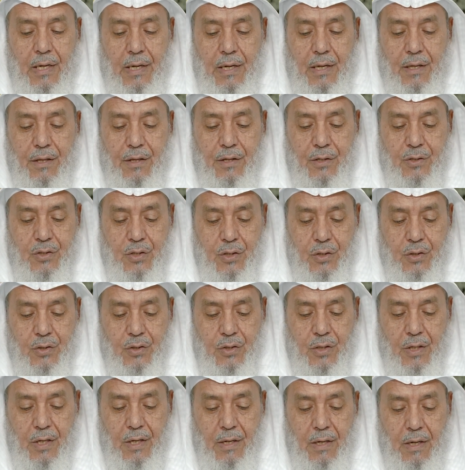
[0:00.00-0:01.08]
this
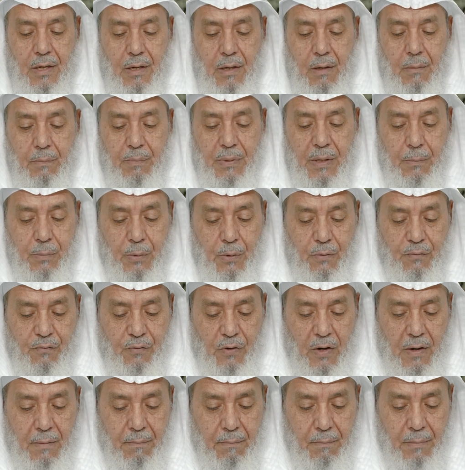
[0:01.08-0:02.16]
is people
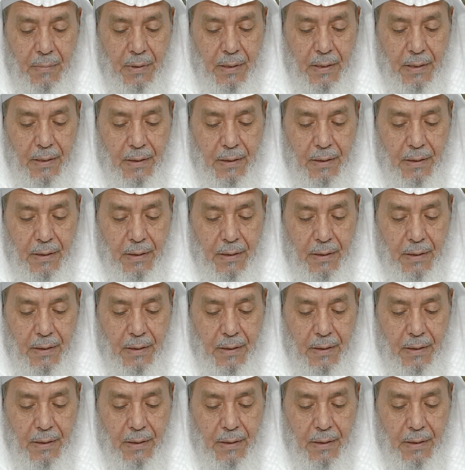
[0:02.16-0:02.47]
from